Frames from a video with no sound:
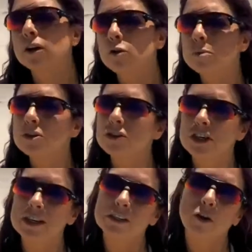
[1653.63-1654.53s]
try to open
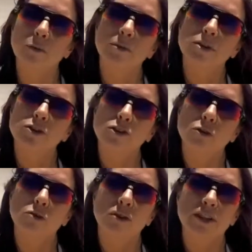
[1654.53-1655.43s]
your chest, open your
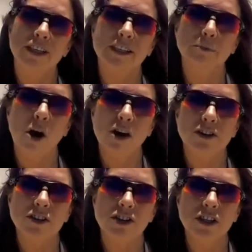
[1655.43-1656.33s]
shoulders, get some
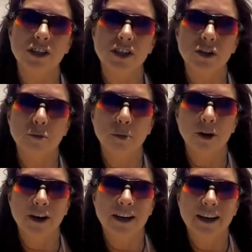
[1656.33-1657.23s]
oxygen into your
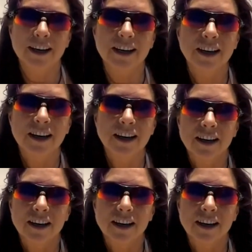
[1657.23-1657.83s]
body.